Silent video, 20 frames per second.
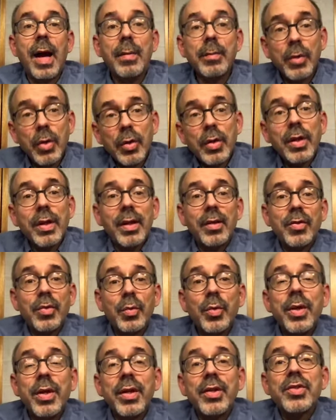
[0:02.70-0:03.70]
I'm looking at
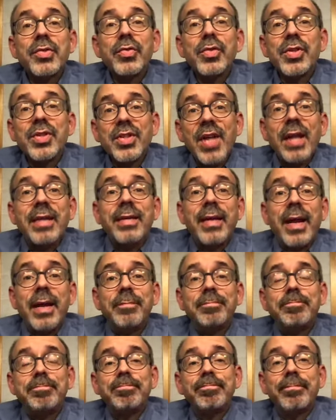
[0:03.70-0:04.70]
the readings for
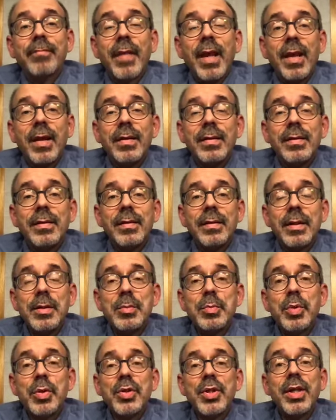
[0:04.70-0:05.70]
Sunday, and
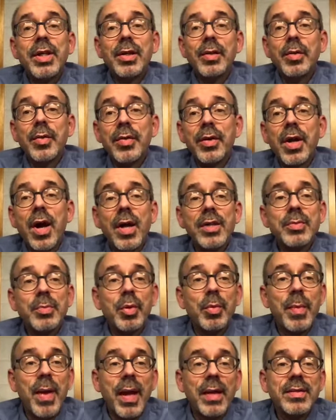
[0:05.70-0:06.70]
in particular the
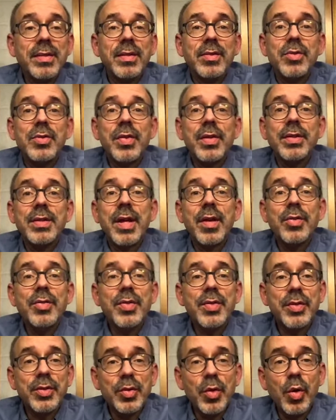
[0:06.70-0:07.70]
gospel passage that tells
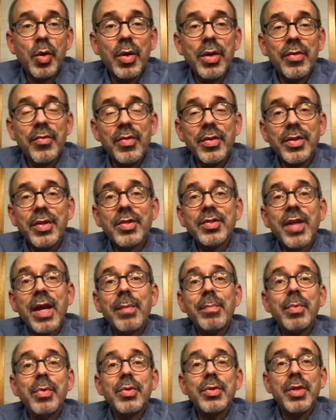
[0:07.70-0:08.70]
the story of the
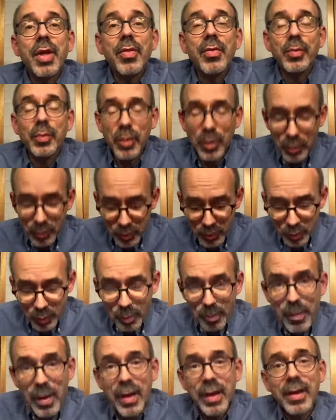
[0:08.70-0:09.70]
disciples on the road to
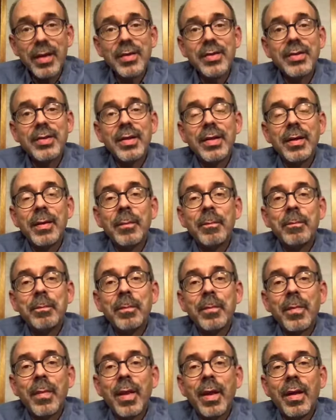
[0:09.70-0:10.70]
Emmaus.
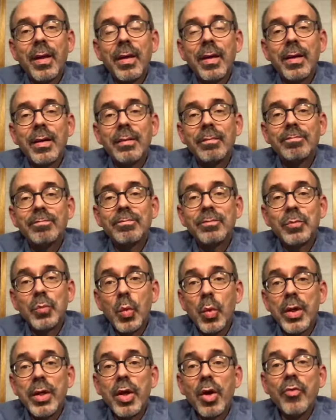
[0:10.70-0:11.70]

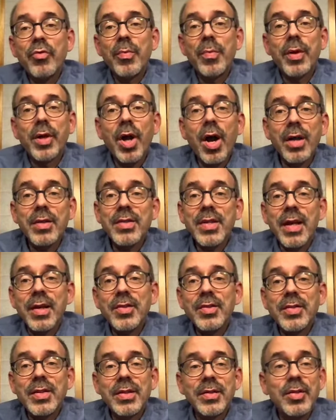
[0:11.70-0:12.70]
We know from the
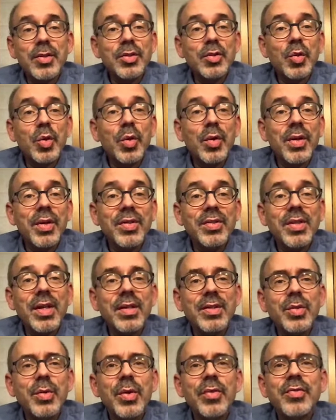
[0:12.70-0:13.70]
context that the story is
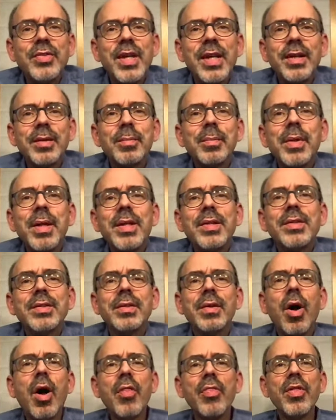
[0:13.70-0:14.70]
said to have taken place
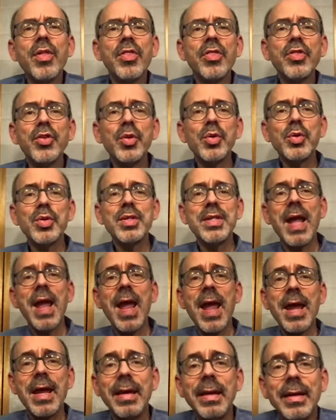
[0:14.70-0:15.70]
on the third
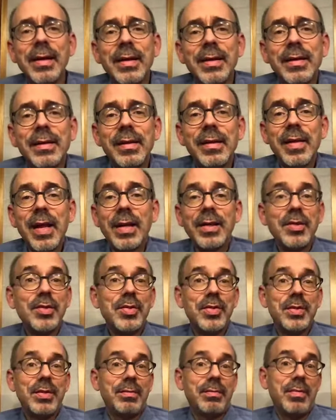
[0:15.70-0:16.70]
day, that
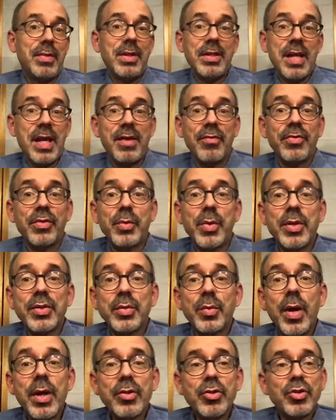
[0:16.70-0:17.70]
is, the day of the
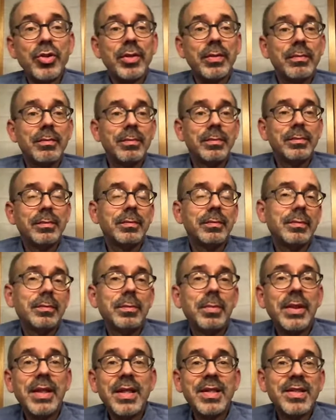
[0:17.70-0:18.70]
resurrection,
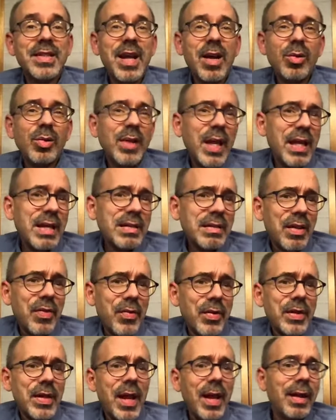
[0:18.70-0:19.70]
but it's now late in
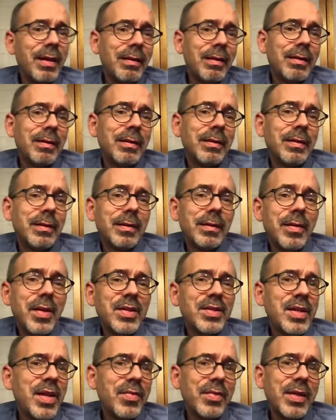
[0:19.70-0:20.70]
the day. They
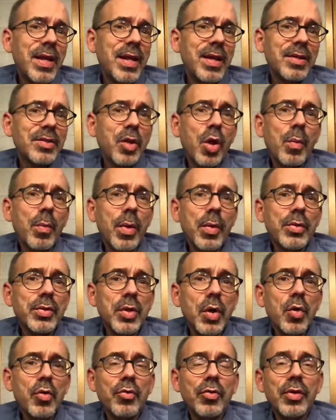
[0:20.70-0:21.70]
say the day is
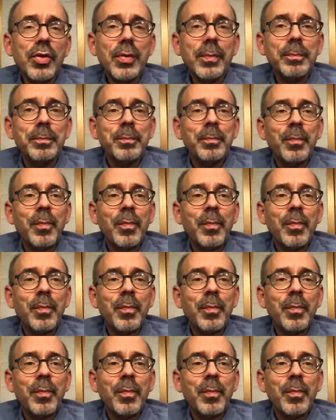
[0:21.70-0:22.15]
almost over.